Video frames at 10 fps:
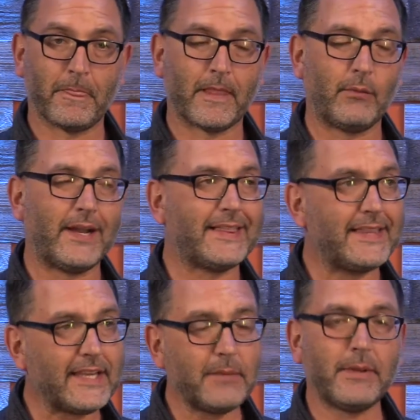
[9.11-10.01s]
And when I
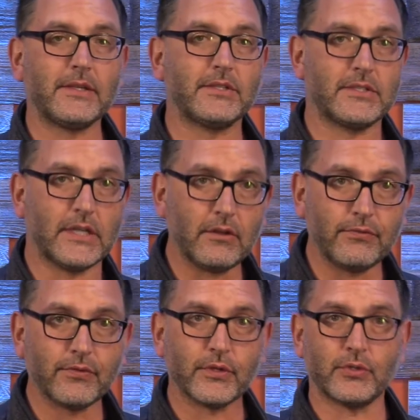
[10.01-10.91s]
think about
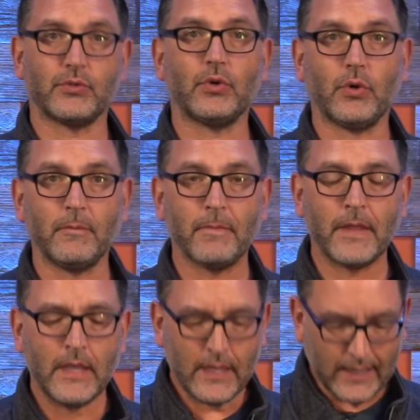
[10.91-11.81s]
self-control,
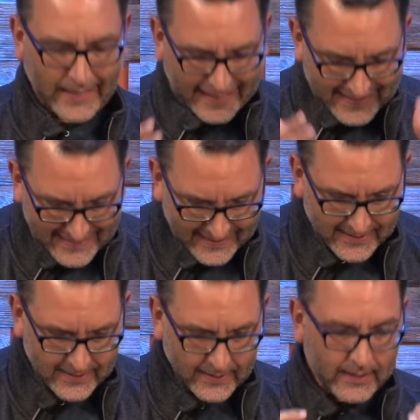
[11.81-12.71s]
I
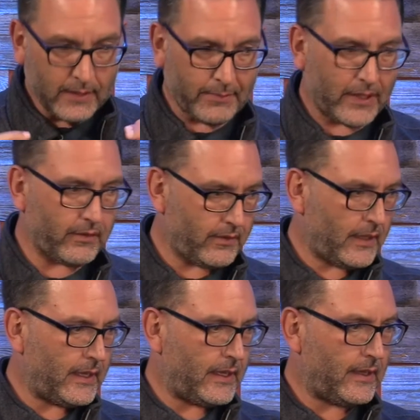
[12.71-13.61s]
think about
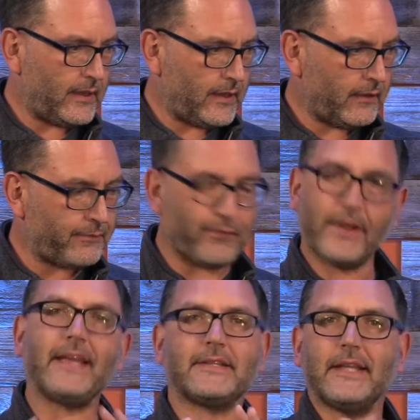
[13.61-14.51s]
a
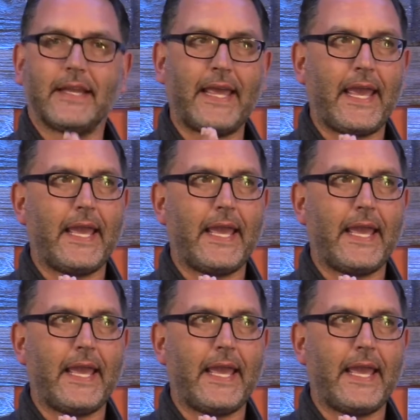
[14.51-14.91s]
phrase that